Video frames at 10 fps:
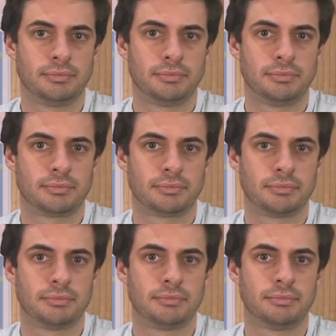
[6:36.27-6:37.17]

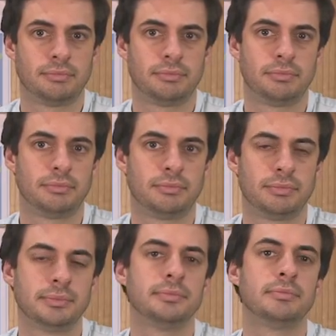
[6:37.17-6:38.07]

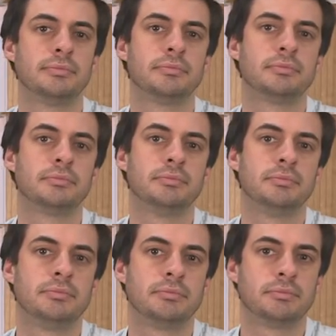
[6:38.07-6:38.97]

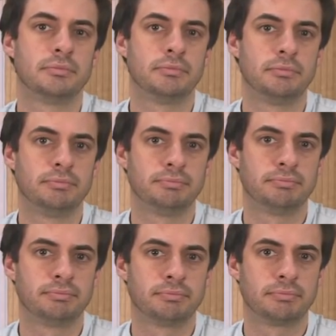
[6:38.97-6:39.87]

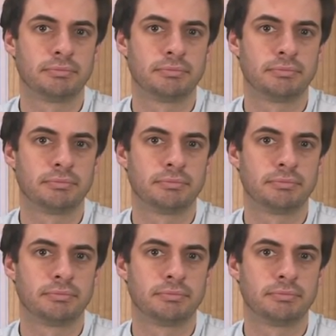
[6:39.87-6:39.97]
[no speech]